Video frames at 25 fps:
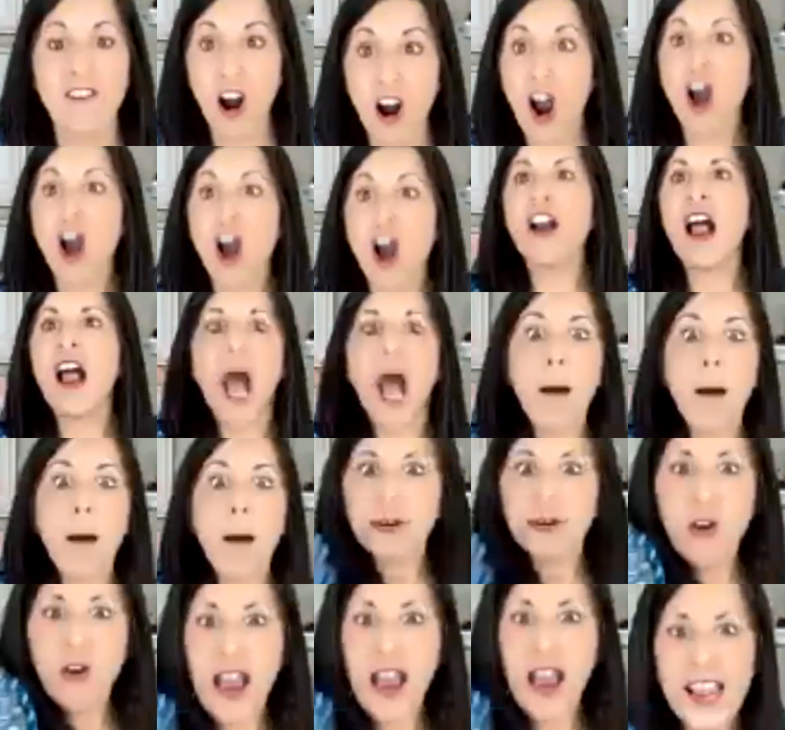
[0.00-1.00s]
our
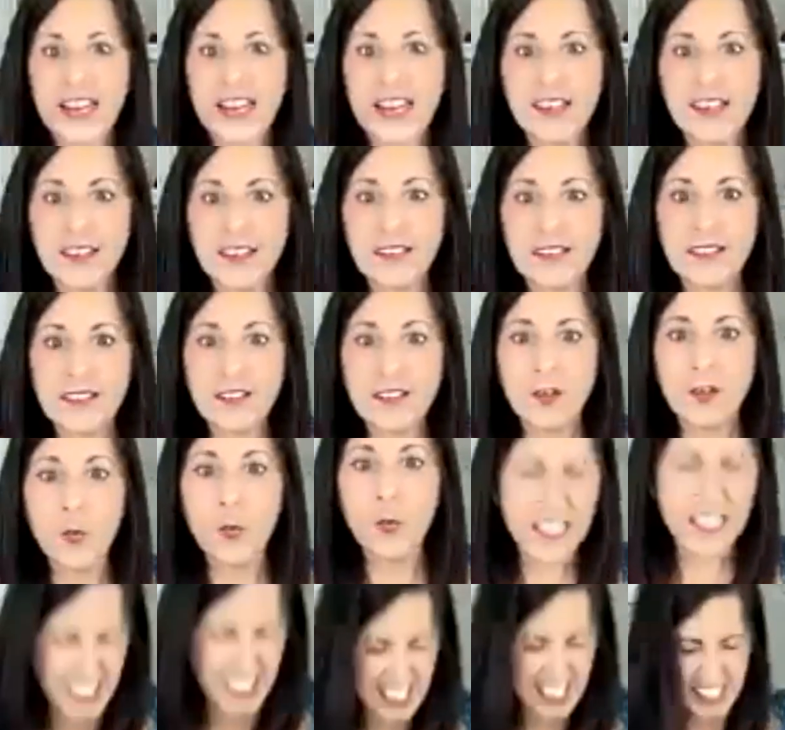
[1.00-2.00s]
upgrade.
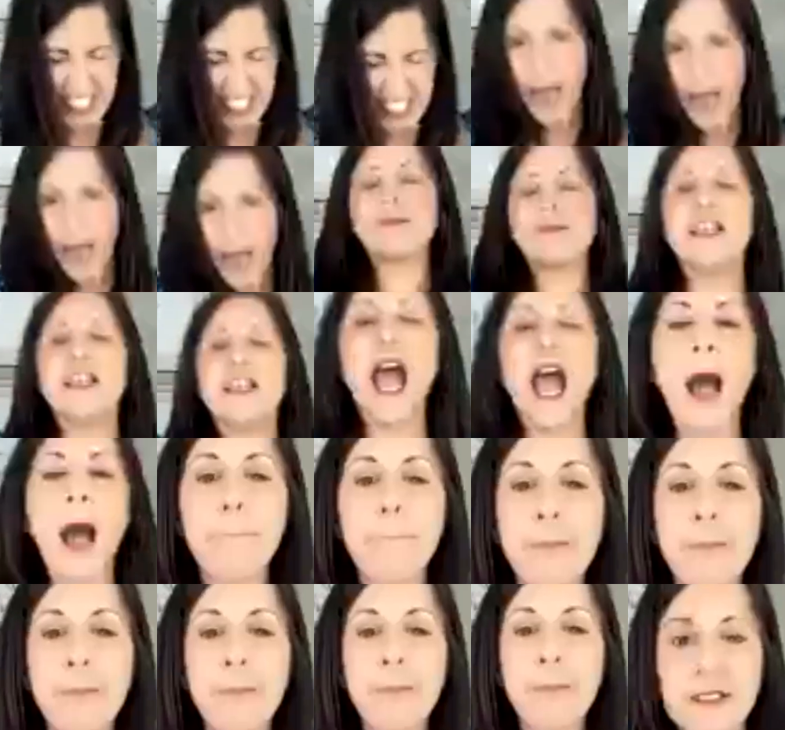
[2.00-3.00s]
We stepped up.
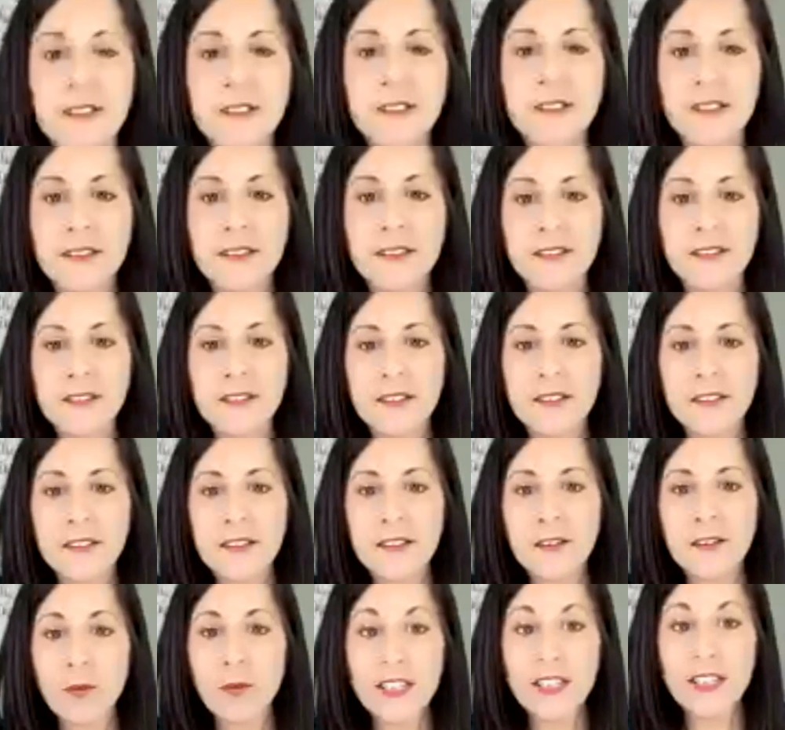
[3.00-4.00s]

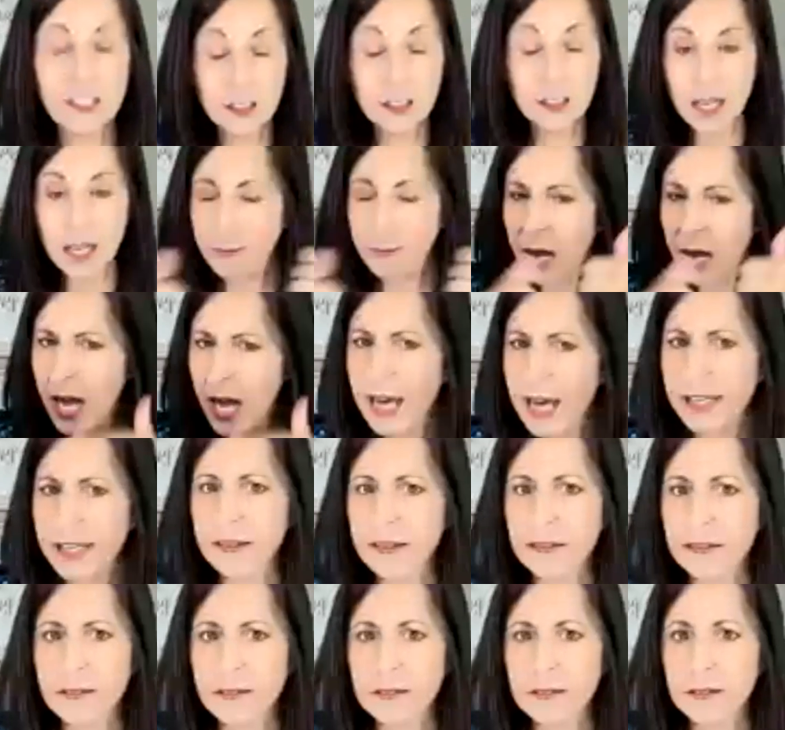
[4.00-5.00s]
We, come on.
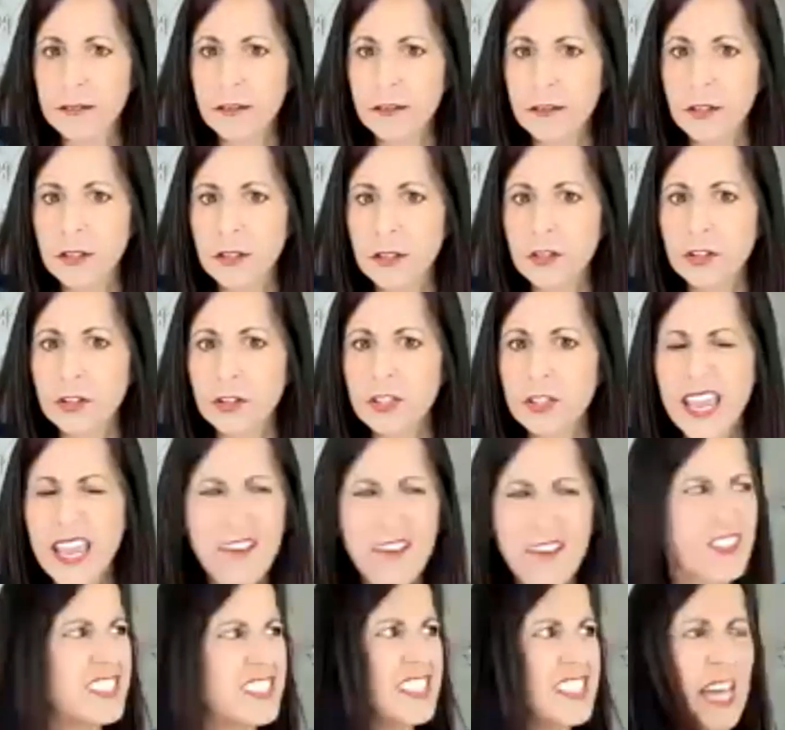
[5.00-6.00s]

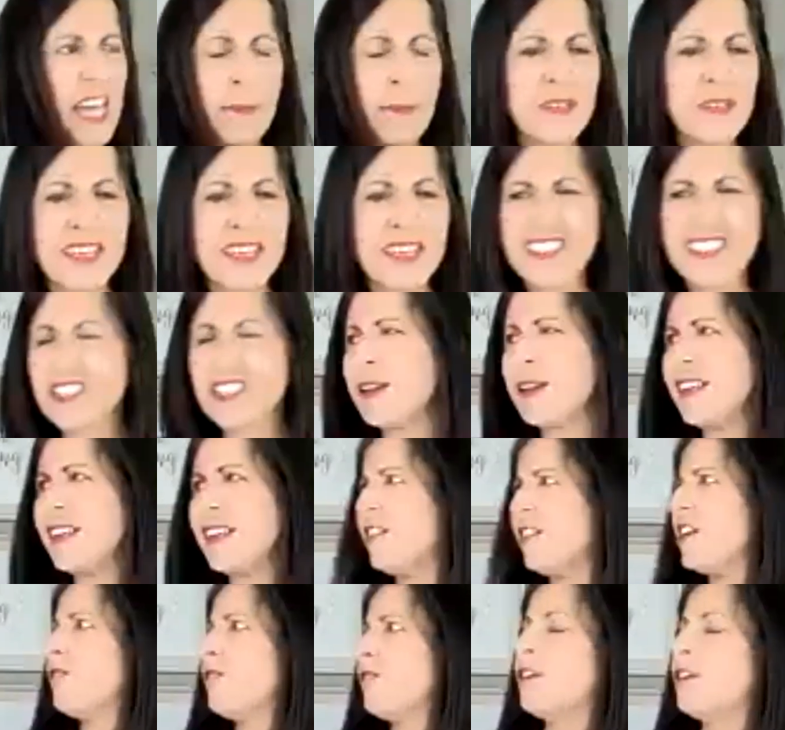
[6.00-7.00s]
David stepped into something. He
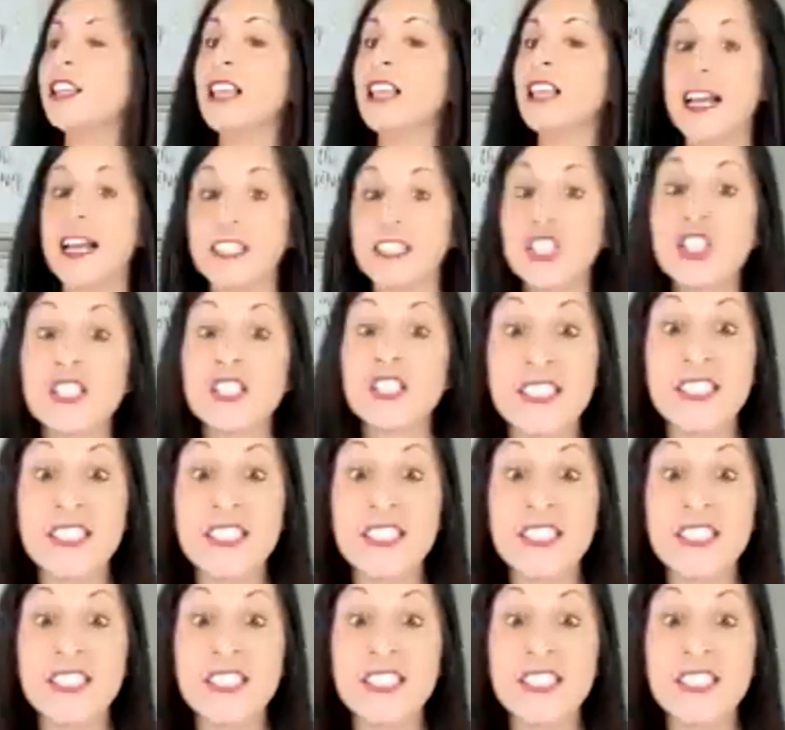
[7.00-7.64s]
didn't even realize he just